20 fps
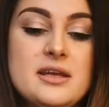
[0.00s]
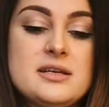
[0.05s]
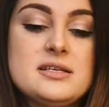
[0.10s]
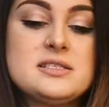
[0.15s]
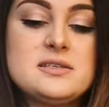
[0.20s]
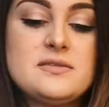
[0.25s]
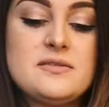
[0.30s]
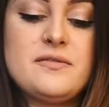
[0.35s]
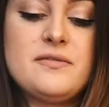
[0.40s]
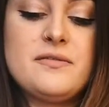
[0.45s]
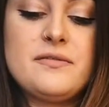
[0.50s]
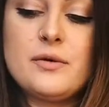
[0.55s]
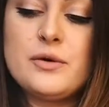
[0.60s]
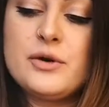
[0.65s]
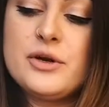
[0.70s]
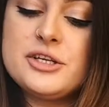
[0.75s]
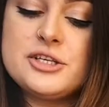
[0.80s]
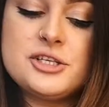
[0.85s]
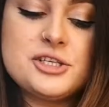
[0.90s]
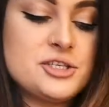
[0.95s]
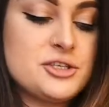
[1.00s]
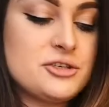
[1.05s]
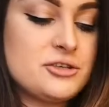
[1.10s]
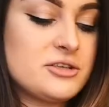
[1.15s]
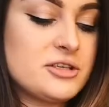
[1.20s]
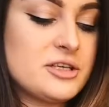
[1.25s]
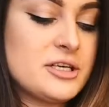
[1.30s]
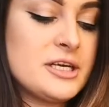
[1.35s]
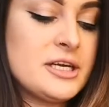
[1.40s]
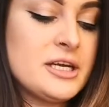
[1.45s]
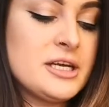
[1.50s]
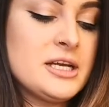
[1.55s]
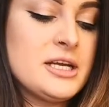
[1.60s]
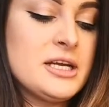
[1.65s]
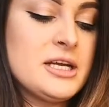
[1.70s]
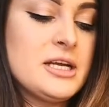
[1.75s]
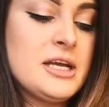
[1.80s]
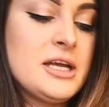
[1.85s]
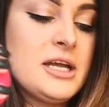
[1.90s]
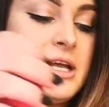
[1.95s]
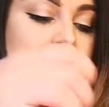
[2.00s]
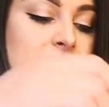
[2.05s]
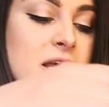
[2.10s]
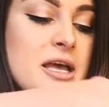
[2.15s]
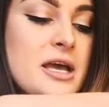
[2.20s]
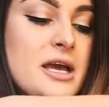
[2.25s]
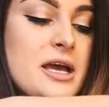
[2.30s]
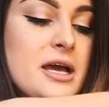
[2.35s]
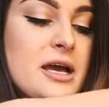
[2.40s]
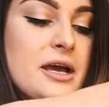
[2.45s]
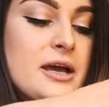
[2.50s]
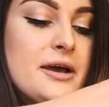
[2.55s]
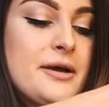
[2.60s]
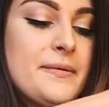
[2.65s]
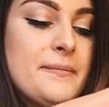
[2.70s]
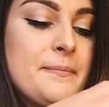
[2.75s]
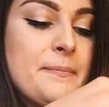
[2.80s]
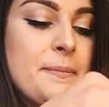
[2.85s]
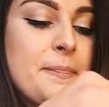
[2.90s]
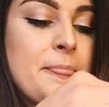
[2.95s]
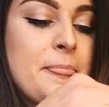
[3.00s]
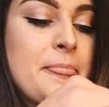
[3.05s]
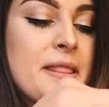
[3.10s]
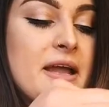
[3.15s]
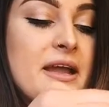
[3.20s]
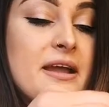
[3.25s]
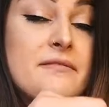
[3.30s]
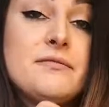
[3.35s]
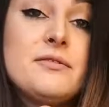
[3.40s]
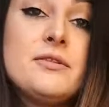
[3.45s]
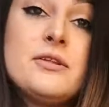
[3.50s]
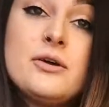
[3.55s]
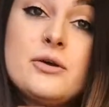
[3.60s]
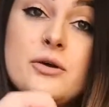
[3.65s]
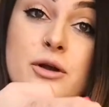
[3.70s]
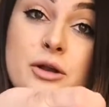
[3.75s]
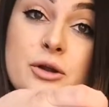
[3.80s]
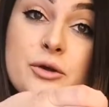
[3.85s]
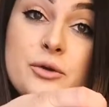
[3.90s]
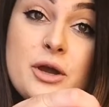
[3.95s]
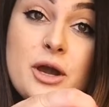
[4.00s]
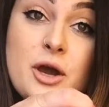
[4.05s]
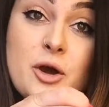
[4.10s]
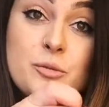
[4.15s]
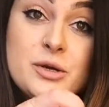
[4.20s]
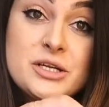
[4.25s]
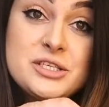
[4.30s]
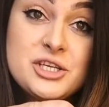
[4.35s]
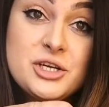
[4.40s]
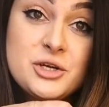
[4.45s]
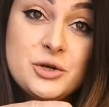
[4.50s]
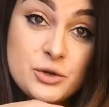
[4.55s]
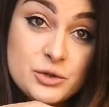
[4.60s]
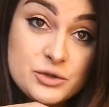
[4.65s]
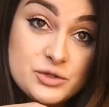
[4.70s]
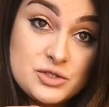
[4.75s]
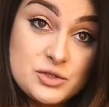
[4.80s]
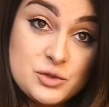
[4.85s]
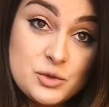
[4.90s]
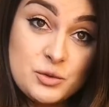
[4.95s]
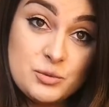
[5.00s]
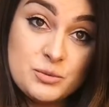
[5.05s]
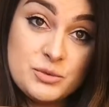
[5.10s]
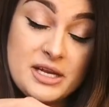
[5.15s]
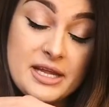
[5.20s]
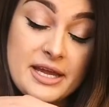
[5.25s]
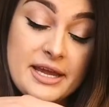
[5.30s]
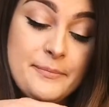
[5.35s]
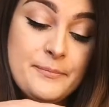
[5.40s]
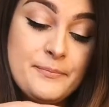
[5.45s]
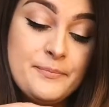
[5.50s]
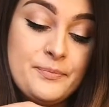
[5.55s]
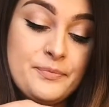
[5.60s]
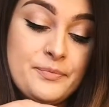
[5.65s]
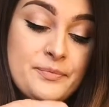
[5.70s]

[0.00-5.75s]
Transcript: this for sure. Um, I have no clue how much it costs normally.